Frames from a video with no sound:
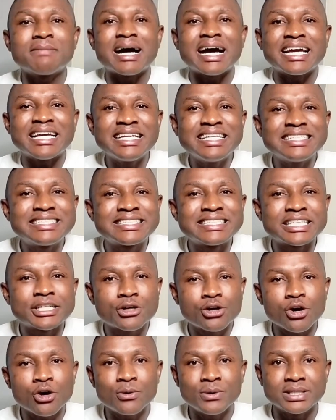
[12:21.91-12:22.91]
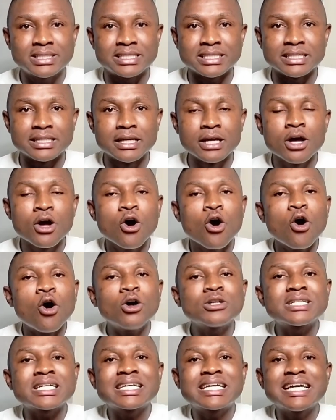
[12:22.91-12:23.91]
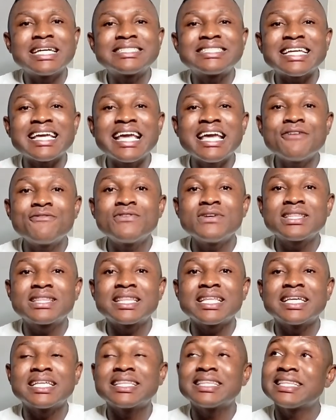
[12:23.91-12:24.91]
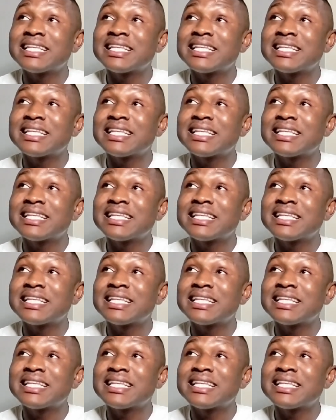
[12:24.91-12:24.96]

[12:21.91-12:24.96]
insecurity, us against everything